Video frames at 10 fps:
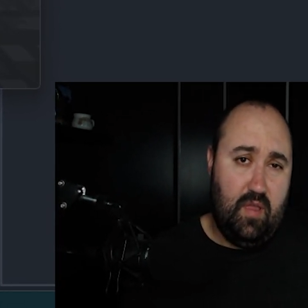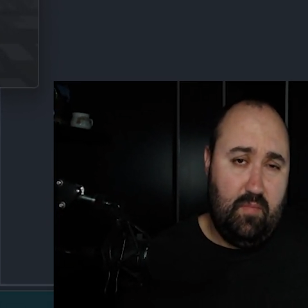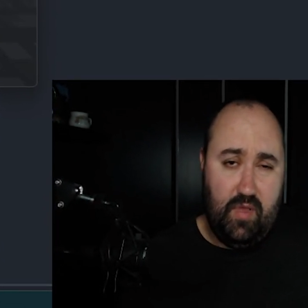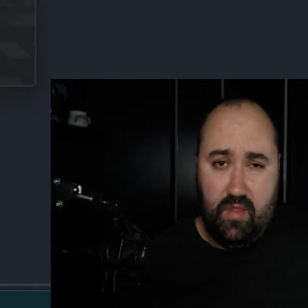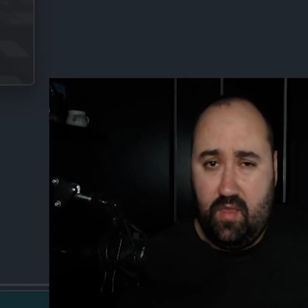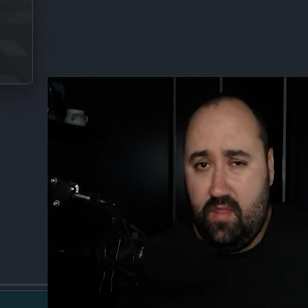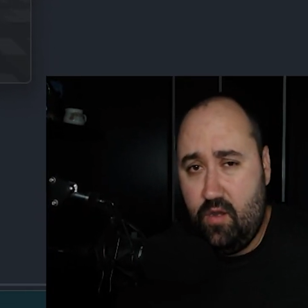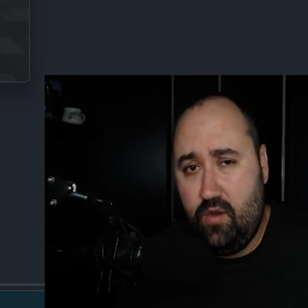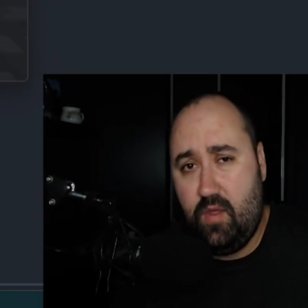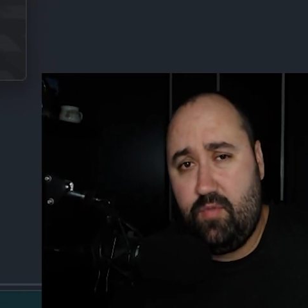Please
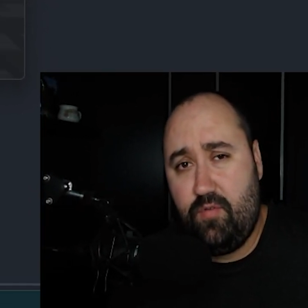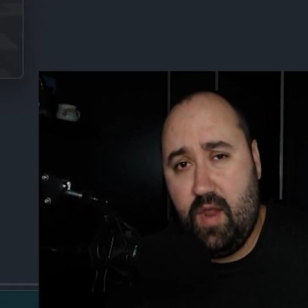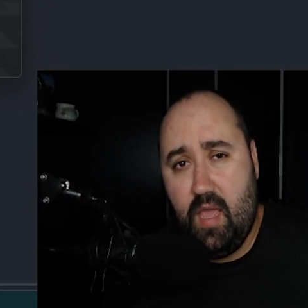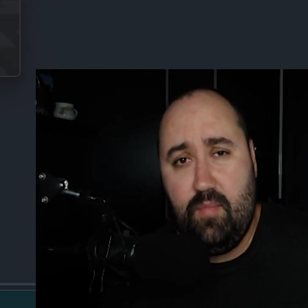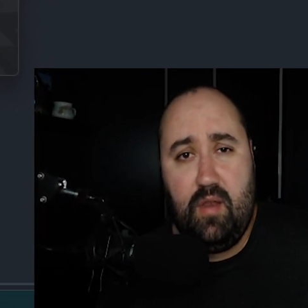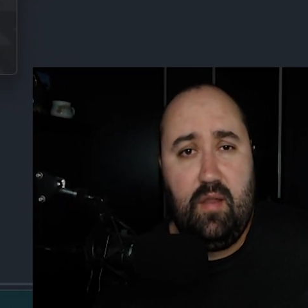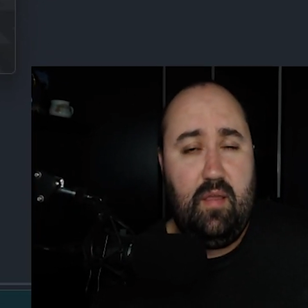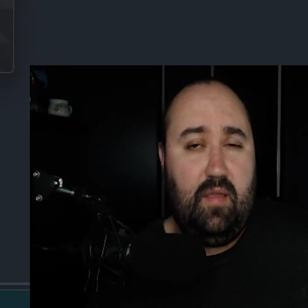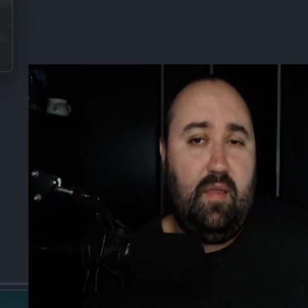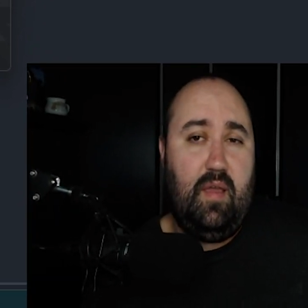consider subscribing,
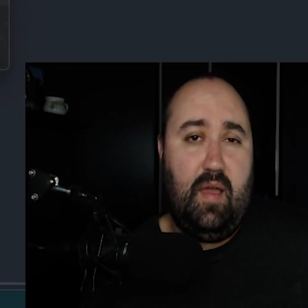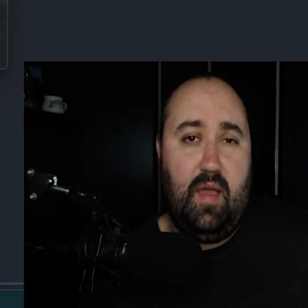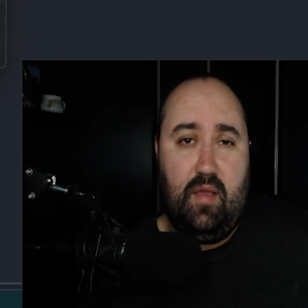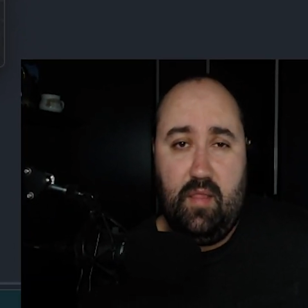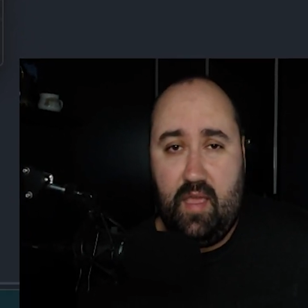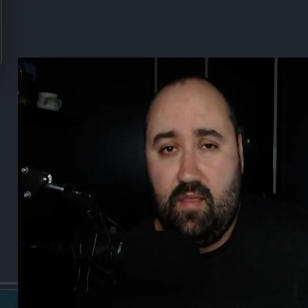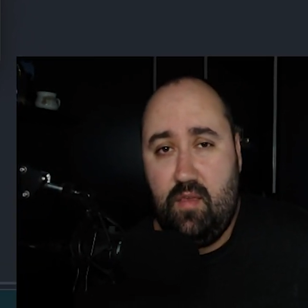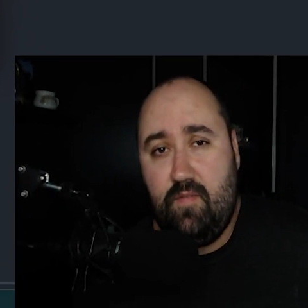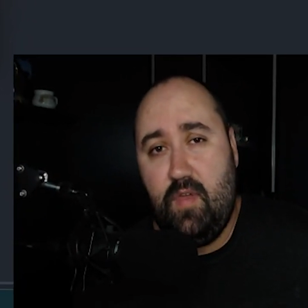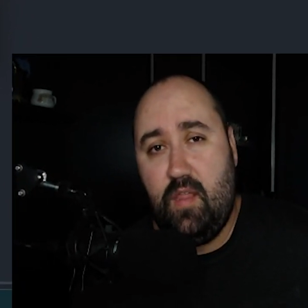uh, liking
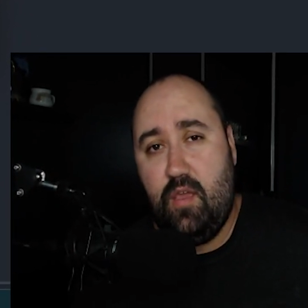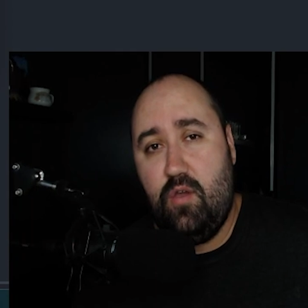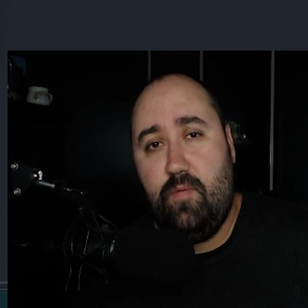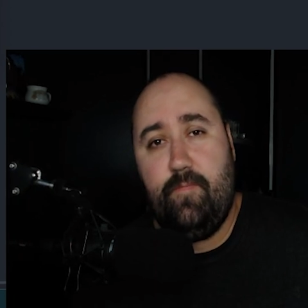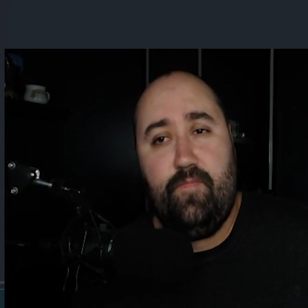this video.